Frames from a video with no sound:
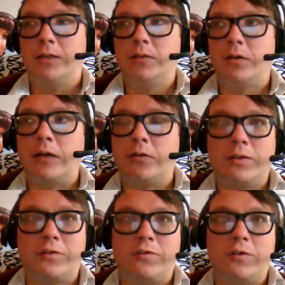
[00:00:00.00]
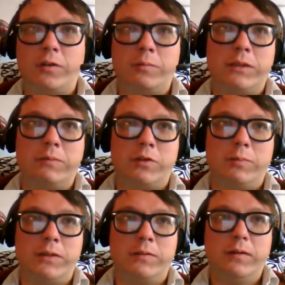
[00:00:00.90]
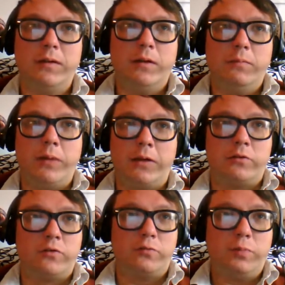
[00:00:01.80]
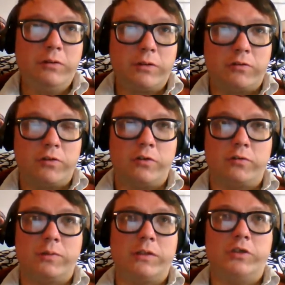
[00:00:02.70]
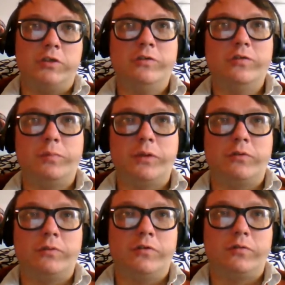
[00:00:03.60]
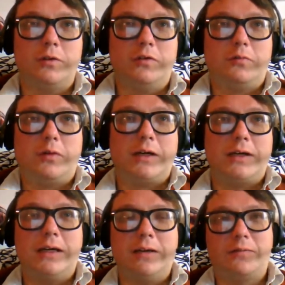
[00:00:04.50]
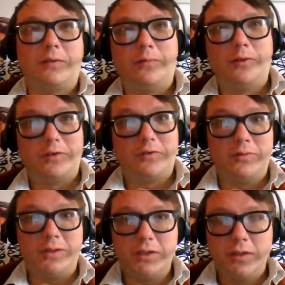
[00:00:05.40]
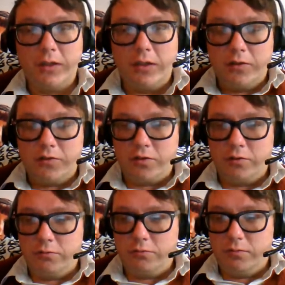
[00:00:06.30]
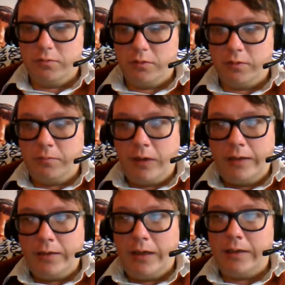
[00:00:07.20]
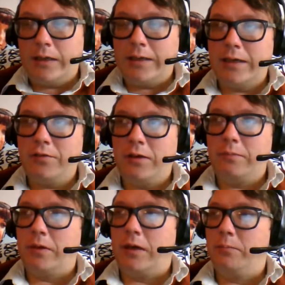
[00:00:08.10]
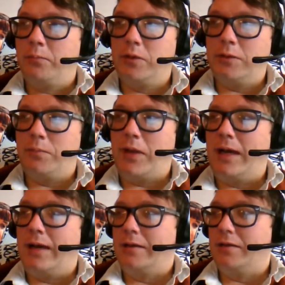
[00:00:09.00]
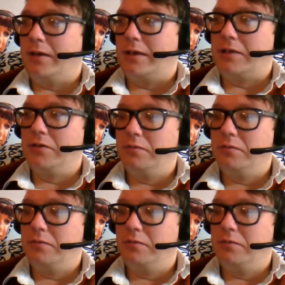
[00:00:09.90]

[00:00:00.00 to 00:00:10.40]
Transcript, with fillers: You know, I don't necessarily believe it to be better or superior to other religions, but there is a reason why I have converted to it. So, I, I, I guess I'm I'm pretty bad at like